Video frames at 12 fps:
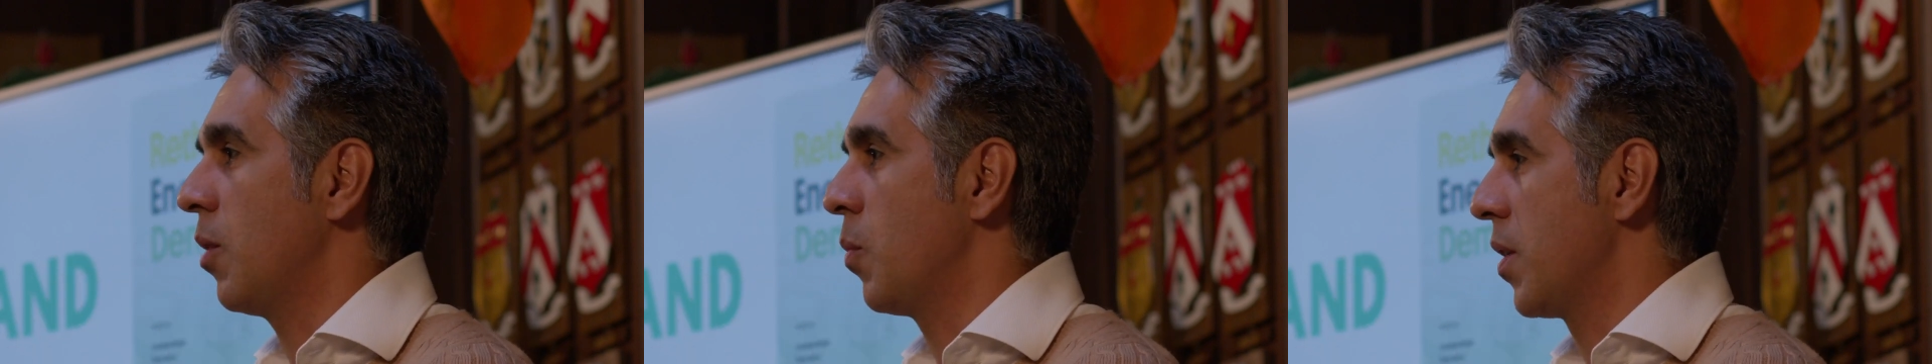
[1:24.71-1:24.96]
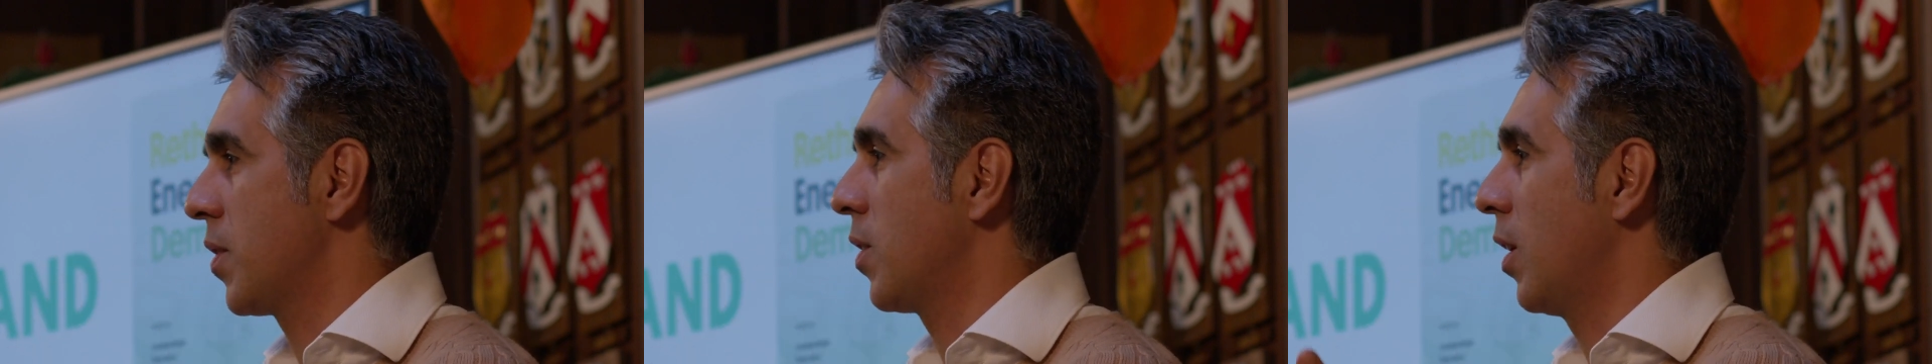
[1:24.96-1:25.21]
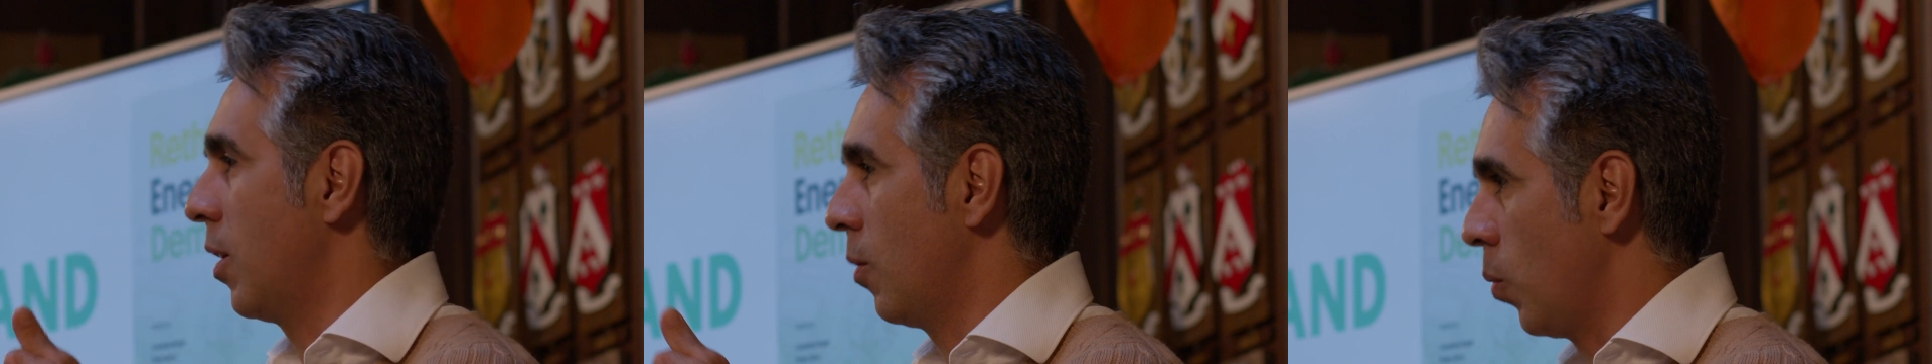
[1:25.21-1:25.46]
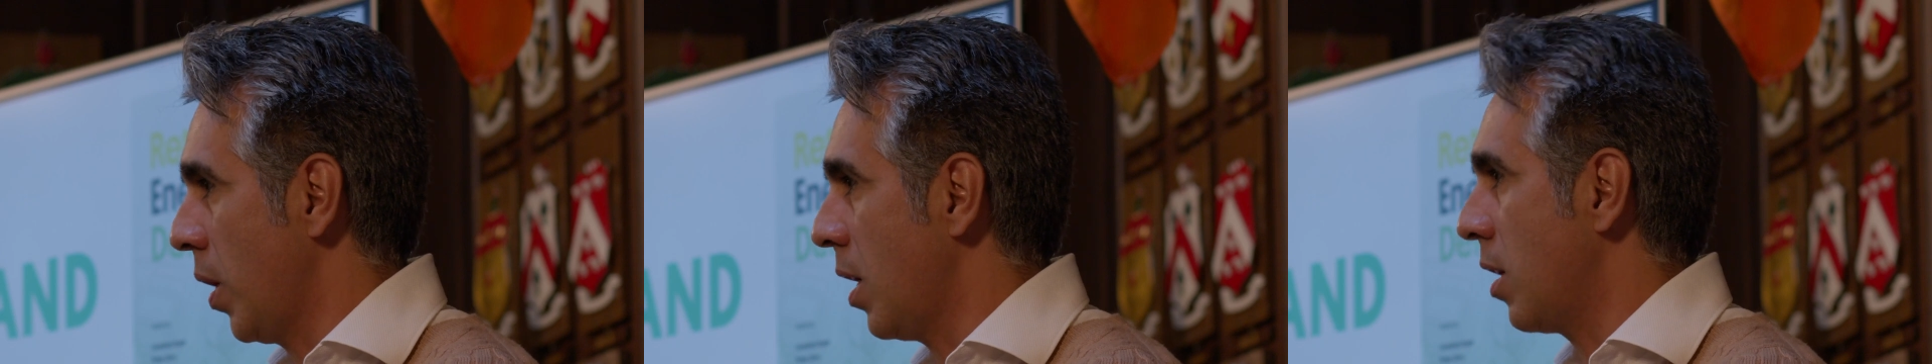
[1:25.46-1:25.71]
it was
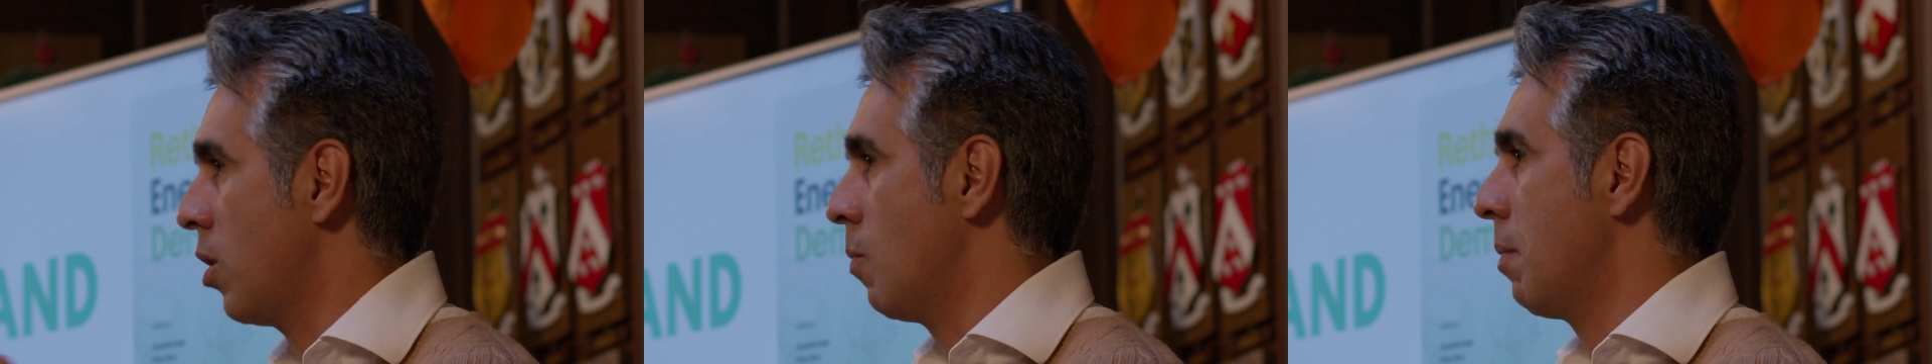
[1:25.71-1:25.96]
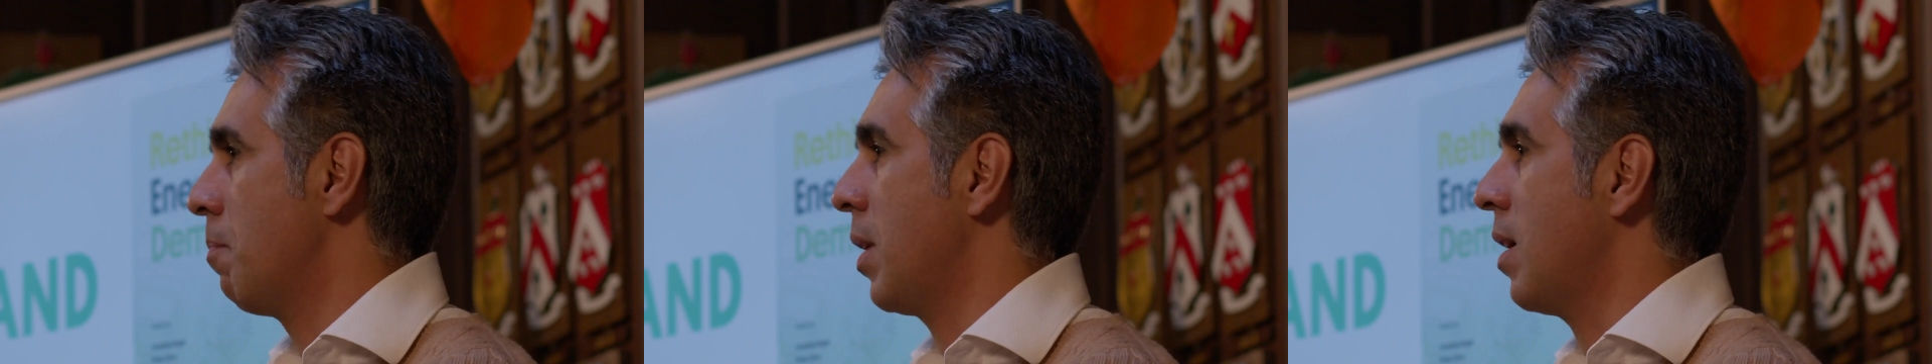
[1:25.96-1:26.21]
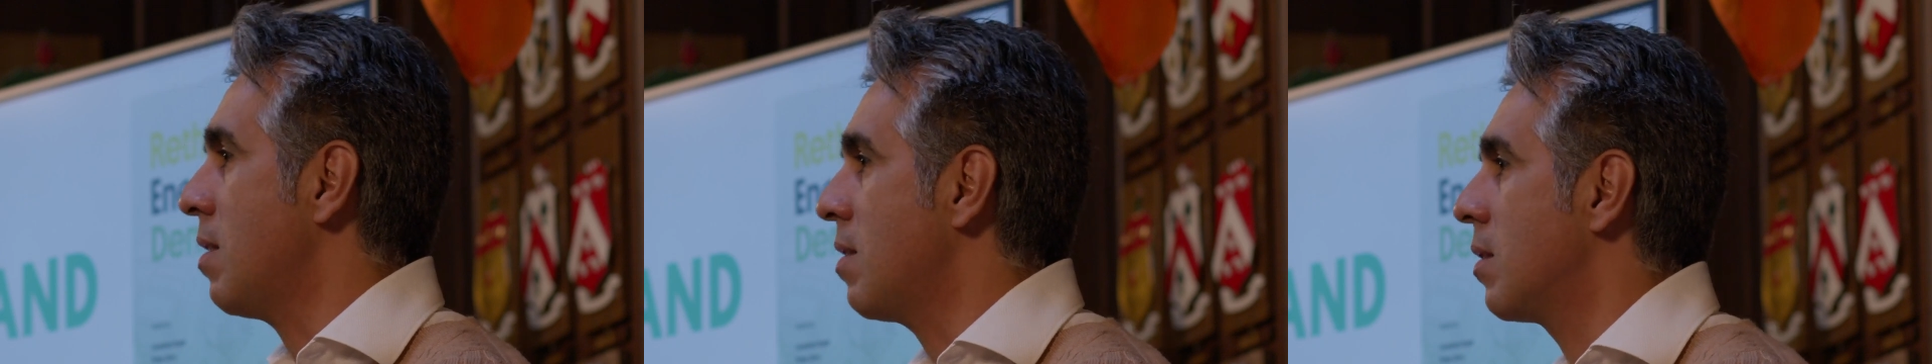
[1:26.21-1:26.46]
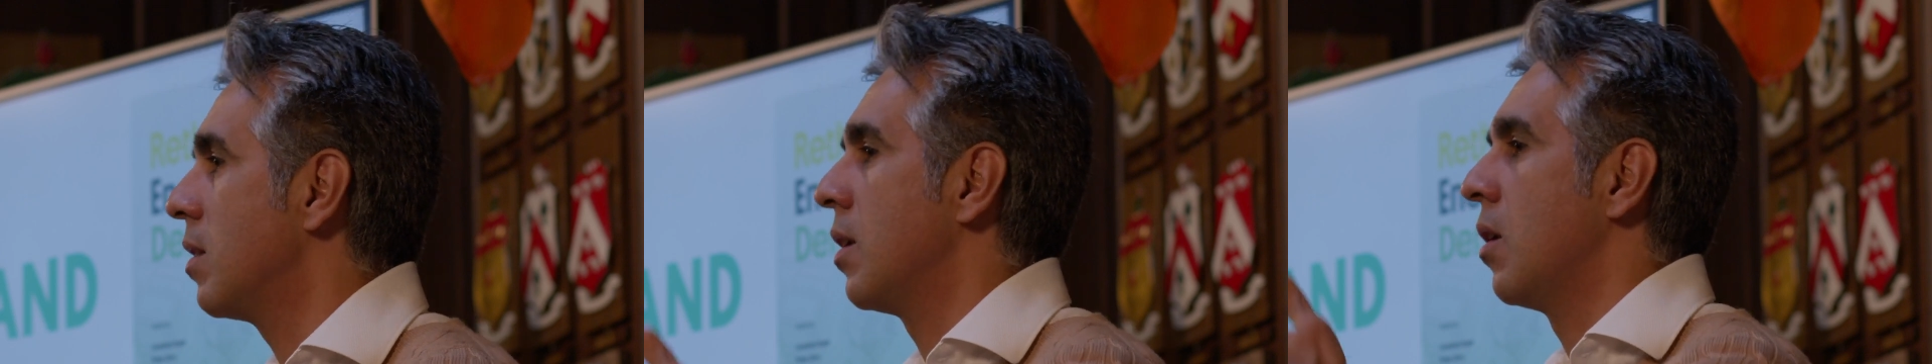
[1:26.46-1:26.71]
we human
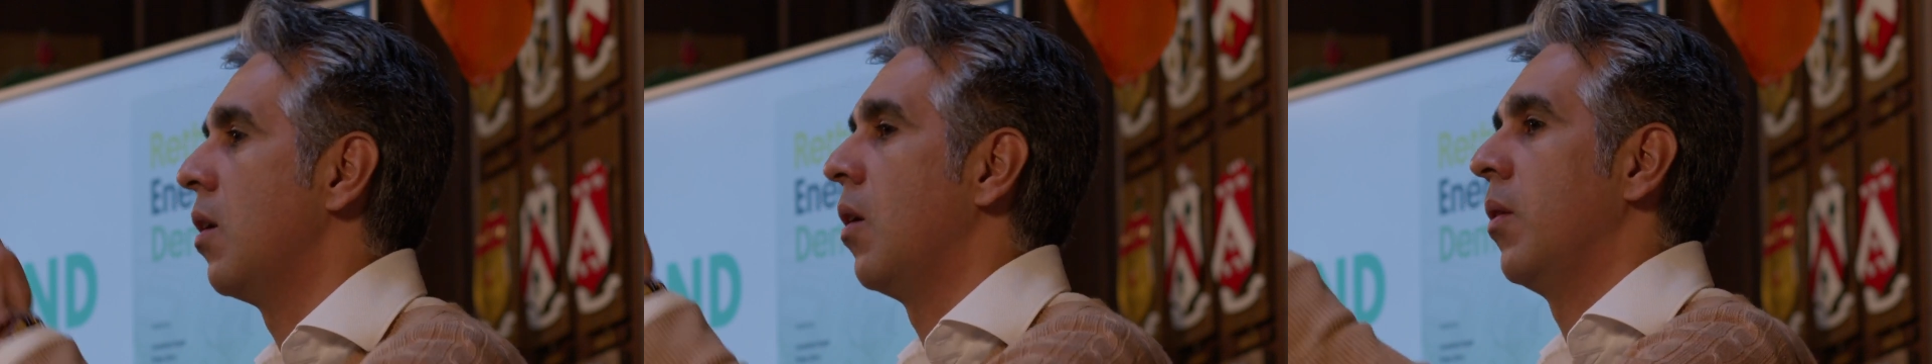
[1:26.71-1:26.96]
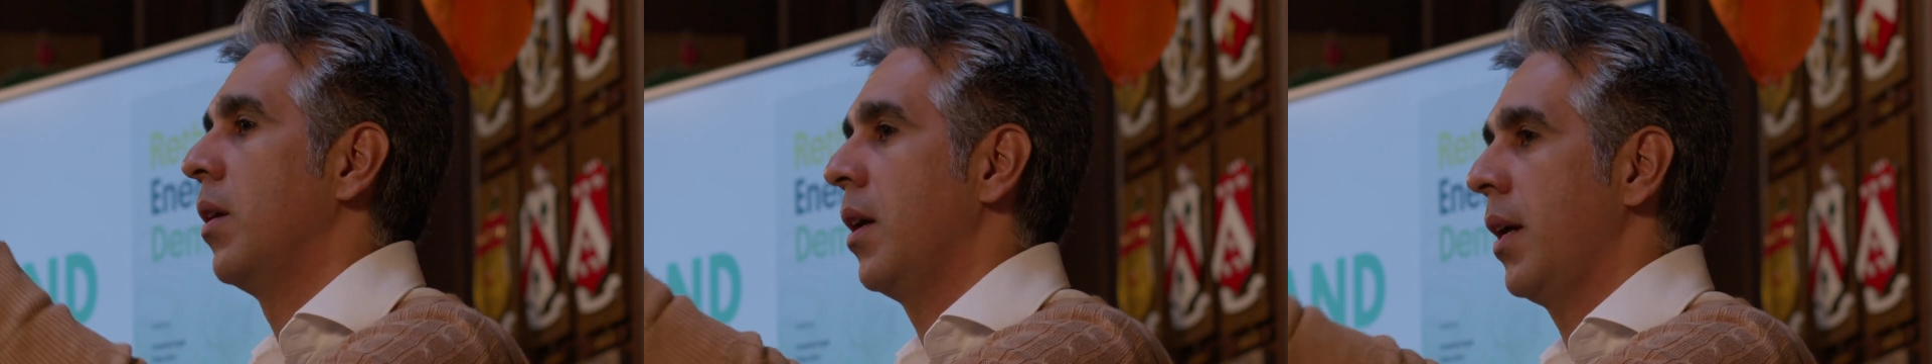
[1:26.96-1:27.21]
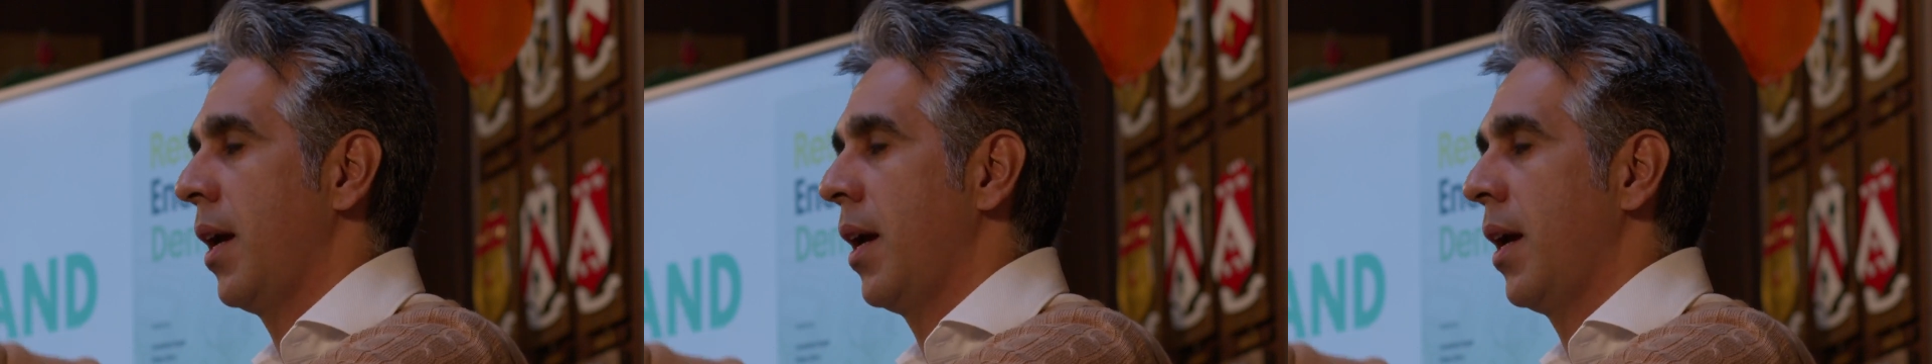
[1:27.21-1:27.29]
beings, you know,